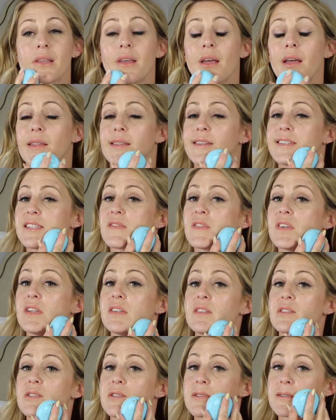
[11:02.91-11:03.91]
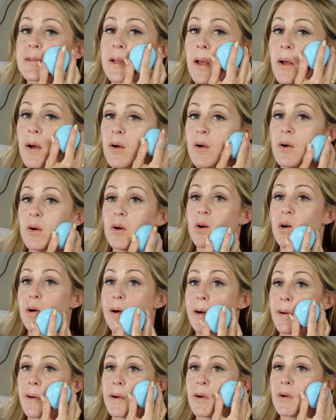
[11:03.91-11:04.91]
Okay, this feels
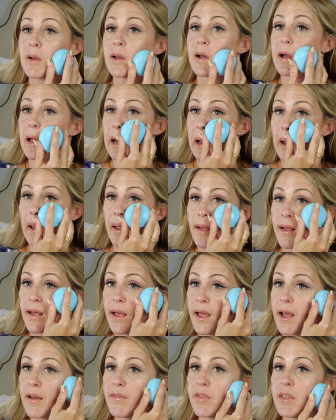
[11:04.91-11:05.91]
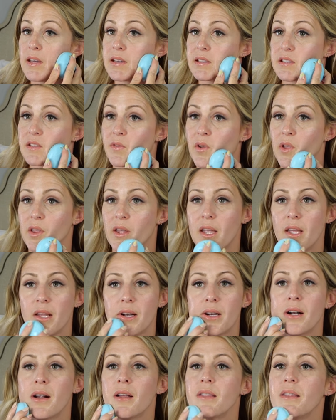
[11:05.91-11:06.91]
so good. Have the
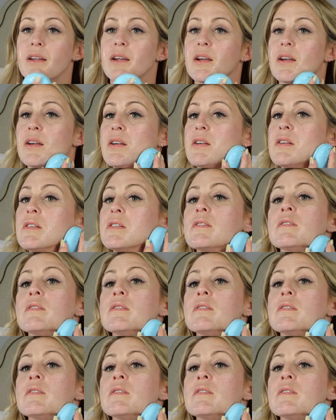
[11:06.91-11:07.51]
exfoliator on there.